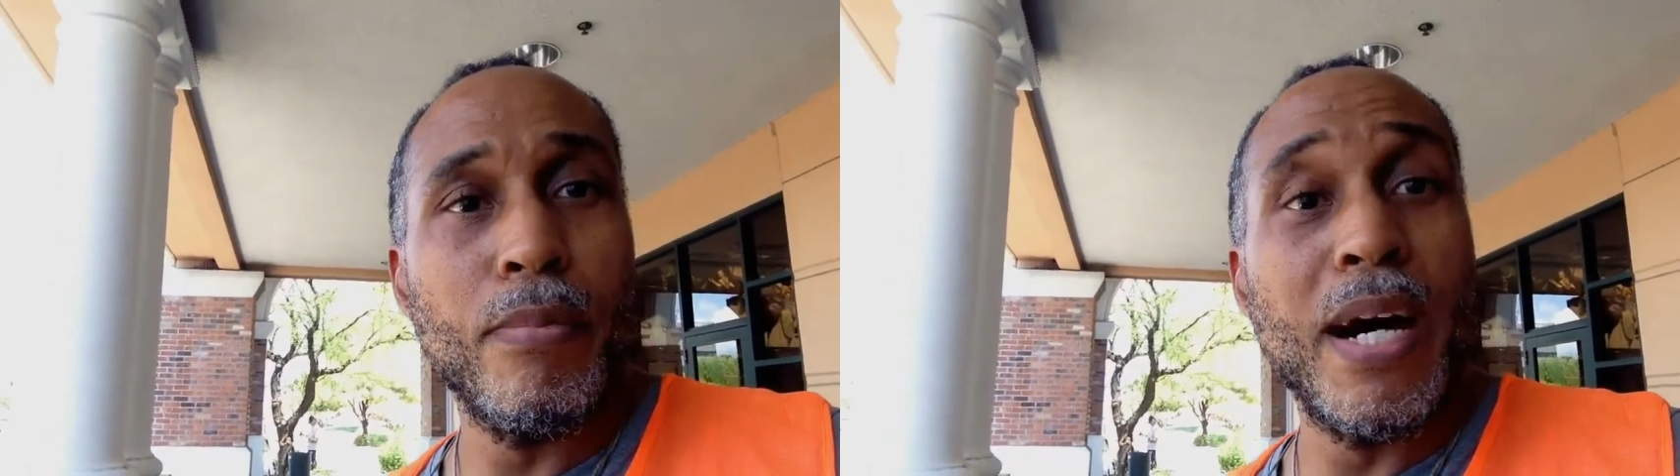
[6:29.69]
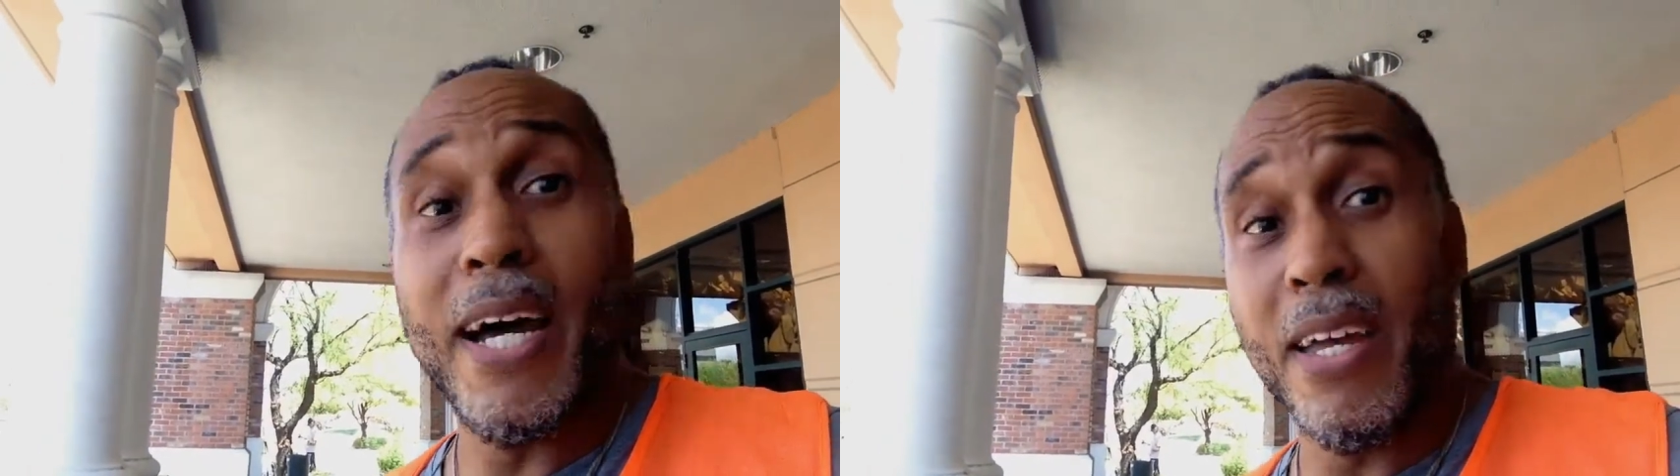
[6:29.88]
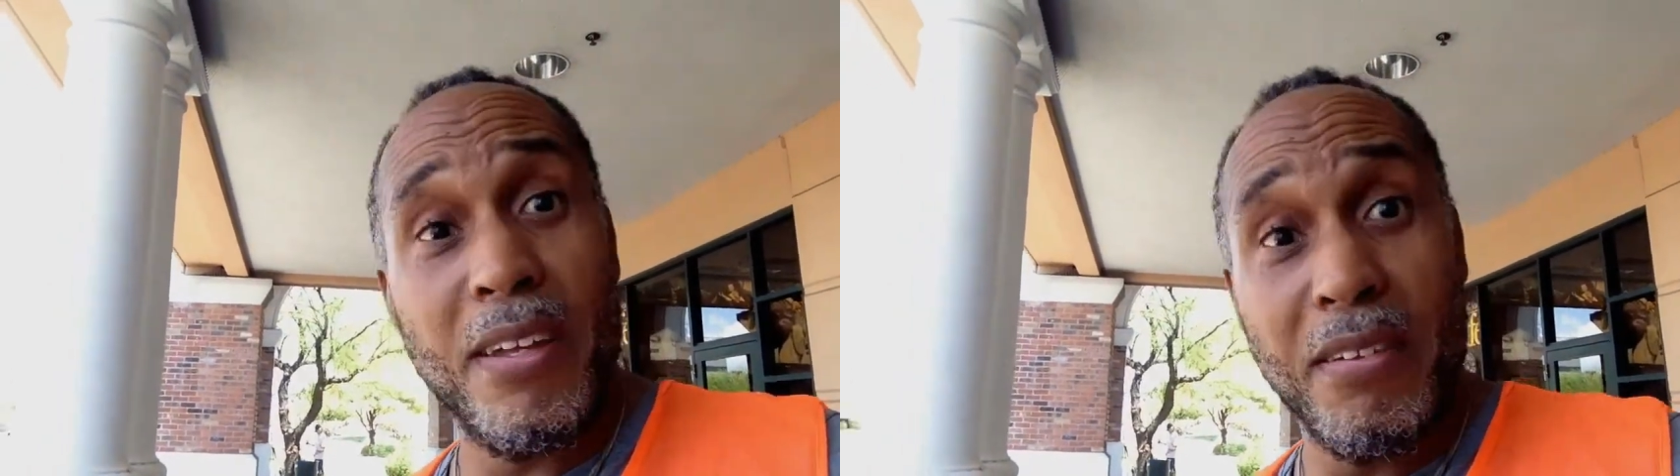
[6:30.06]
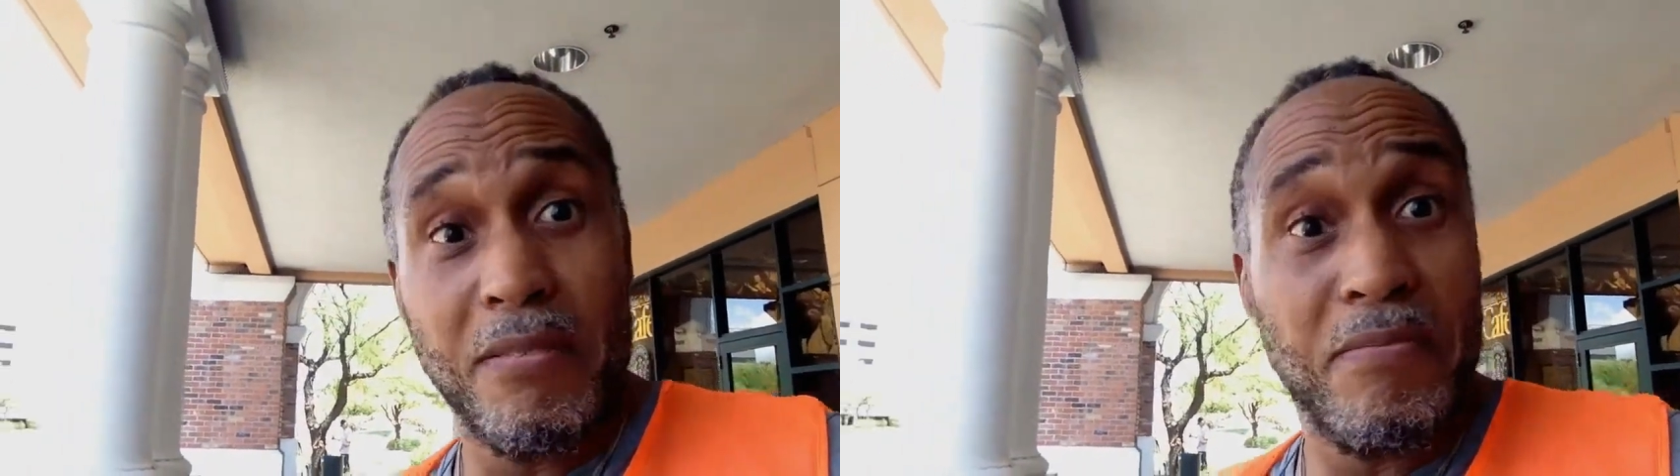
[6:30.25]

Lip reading: by